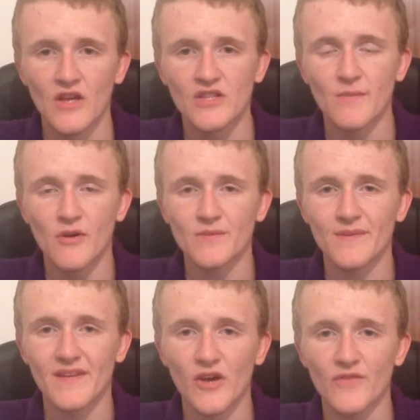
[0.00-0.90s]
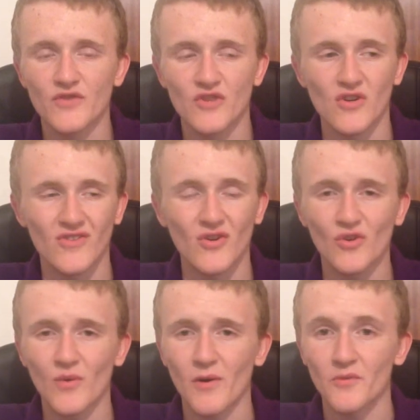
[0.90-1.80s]
Tomorrow's my day off, so I don't know
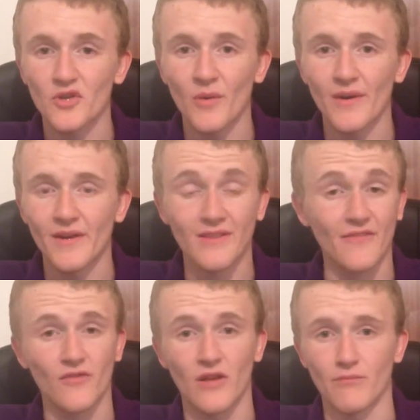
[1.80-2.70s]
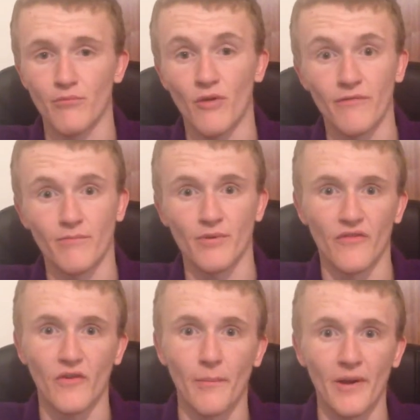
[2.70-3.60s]
where I'm going. Definitely I'll be off
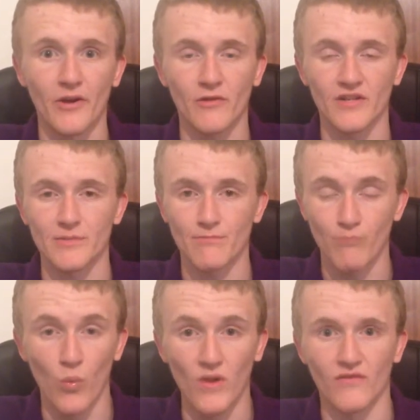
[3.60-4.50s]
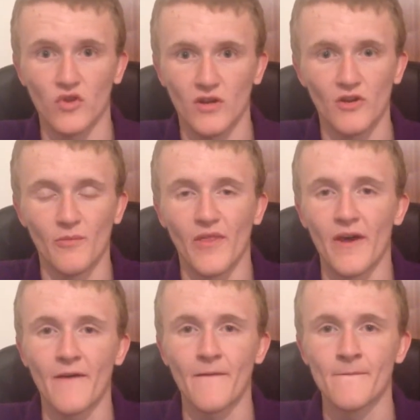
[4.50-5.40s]
on bike rides. I will vlog a little bit of